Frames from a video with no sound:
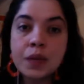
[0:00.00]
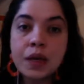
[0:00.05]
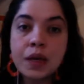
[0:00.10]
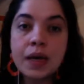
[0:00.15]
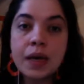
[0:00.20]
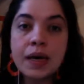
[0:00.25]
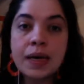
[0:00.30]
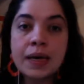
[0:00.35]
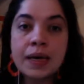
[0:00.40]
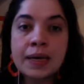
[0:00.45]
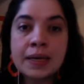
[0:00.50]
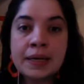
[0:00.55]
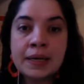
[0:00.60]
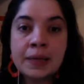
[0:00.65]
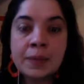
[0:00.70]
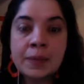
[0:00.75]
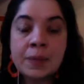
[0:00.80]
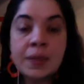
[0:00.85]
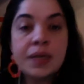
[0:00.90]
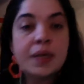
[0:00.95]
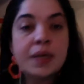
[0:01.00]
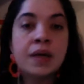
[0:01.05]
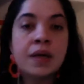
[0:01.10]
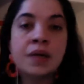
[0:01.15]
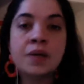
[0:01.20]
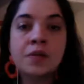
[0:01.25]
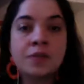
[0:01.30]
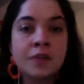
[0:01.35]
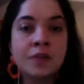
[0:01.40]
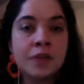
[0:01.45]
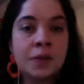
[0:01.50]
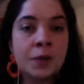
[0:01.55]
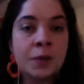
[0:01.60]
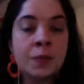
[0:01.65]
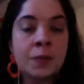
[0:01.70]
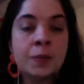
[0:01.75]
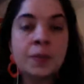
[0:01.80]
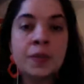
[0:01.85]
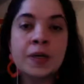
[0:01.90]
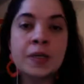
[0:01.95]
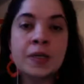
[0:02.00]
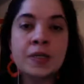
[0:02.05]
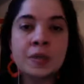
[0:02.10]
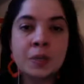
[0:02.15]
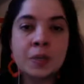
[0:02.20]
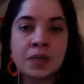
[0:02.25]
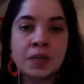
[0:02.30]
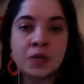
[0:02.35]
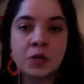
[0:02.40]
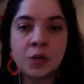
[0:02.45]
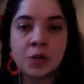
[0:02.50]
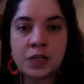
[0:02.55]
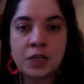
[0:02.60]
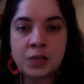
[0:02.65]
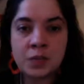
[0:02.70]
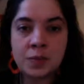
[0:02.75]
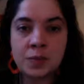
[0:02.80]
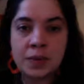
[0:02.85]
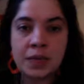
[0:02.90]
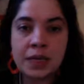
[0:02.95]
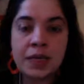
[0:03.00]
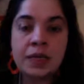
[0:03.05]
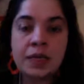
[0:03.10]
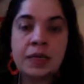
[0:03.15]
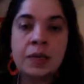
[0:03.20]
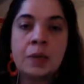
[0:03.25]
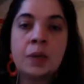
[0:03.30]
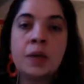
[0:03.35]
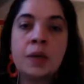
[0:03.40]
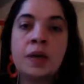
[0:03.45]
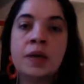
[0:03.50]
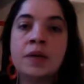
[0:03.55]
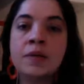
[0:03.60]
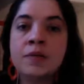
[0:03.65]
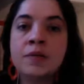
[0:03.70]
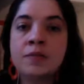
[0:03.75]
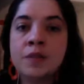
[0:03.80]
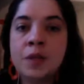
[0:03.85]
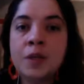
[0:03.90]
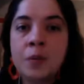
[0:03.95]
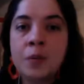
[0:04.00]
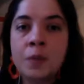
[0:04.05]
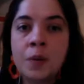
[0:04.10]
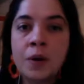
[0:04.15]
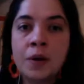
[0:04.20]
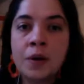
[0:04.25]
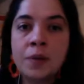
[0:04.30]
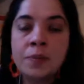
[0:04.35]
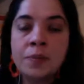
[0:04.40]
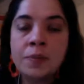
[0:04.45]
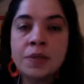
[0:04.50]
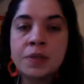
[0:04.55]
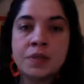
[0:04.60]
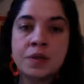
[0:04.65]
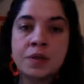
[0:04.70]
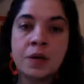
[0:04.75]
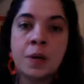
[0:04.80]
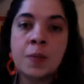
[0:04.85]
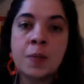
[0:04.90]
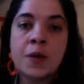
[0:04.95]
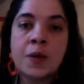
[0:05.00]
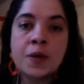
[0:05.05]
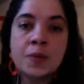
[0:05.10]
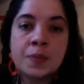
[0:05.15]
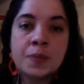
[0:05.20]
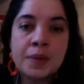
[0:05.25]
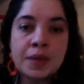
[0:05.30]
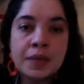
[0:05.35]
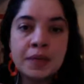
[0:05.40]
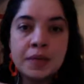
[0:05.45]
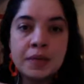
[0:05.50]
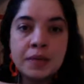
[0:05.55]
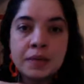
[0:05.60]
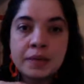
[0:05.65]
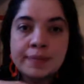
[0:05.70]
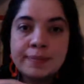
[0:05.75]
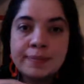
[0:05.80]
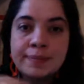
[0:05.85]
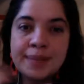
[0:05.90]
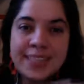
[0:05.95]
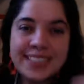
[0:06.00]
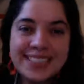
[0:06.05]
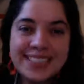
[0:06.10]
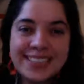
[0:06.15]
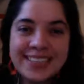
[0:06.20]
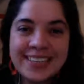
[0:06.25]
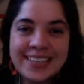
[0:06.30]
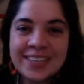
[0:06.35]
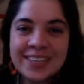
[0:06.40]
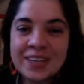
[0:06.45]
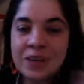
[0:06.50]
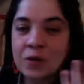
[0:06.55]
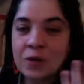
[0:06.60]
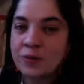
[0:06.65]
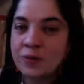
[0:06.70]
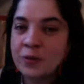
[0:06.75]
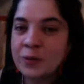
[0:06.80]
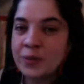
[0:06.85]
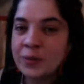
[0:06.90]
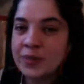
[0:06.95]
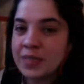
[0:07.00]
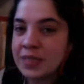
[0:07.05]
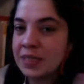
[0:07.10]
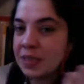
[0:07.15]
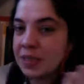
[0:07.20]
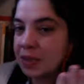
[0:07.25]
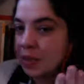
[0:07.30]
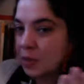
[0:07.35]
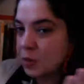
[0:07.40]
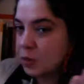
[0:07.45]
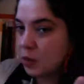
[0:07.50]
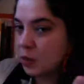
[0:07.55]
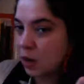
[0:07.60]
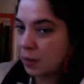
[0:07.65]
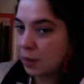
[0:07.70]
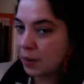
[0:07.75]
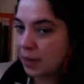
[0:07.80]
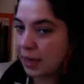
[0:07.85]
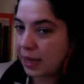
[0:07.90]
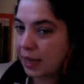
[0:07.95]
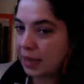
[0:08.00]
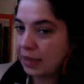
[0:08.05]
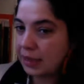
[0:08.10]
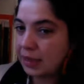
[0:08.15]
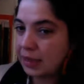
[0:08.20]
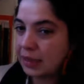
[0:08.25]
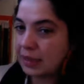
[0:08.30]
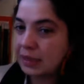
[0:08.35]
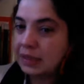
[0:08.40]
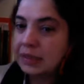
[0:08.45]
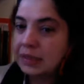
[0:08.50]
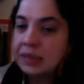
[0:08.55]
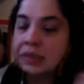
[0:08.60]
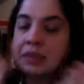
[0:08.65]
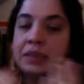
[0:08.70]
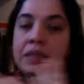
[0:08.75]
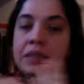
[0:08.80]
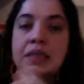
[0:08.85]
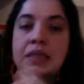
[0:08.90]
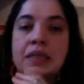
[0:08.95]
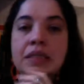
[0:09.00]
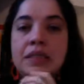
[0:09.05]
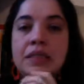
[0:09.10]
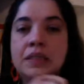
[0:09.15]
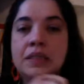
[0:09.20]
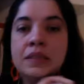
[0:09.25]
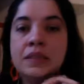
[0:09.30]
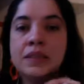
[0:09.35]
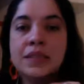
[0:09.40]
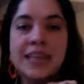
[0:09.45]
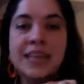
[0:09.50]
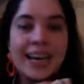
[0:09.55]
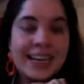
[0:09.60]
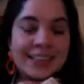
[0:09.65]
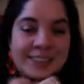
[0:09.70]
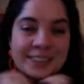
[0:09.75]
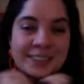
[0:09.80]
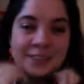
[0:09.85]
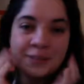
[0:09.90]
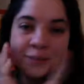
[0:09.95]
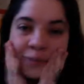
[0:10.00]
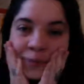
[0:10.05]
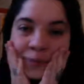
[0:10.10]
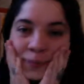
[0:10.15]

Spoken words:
I made the other video because I want to try to make a little video more personal about my messy, confused drop calendar kind of